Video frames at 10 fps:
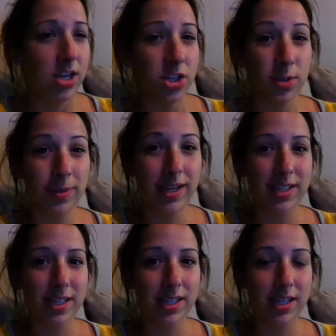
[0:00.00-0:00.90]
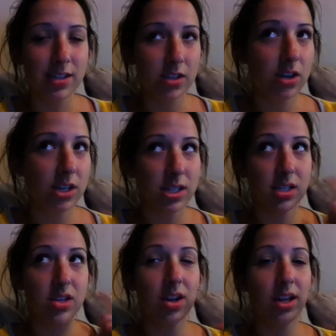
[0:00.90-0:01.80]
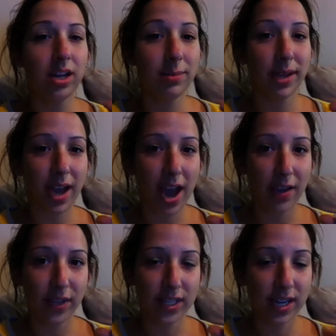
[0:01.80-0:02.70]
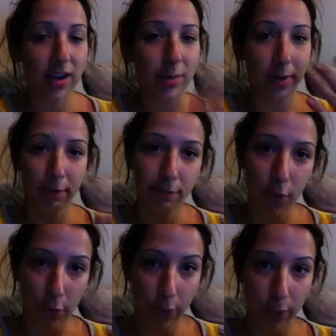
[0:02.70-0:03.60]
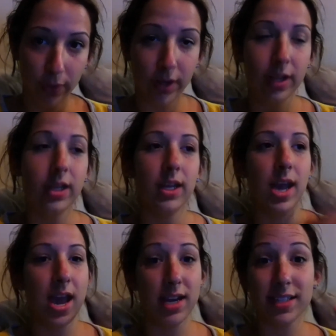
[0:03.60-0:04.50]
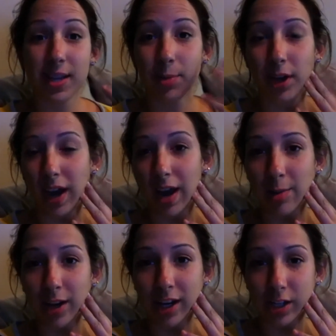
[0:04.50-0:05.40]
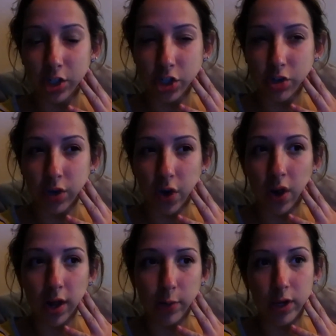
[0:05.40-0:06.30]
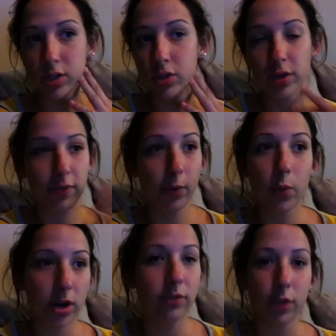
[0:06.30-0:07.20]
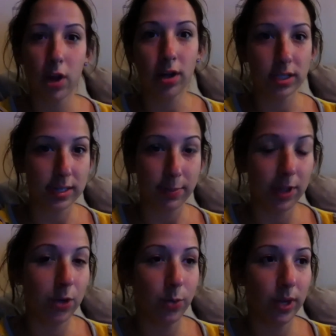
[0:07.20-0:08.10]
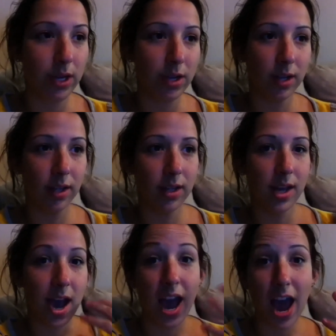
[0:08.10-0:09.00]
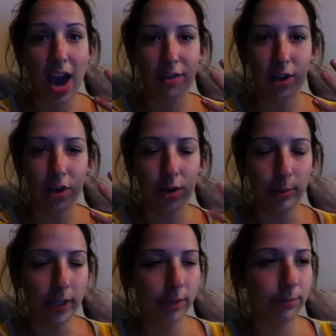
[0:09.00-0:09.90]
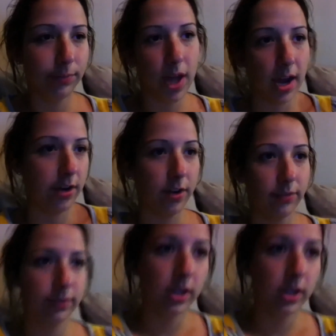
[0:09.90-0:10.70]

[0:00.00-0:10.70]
Just because it's easier, because it's not like I'm having to carry my phone and a separate camera. I can just do it all at once. Or if I want to vlog something quick, I have it on me. I don't know.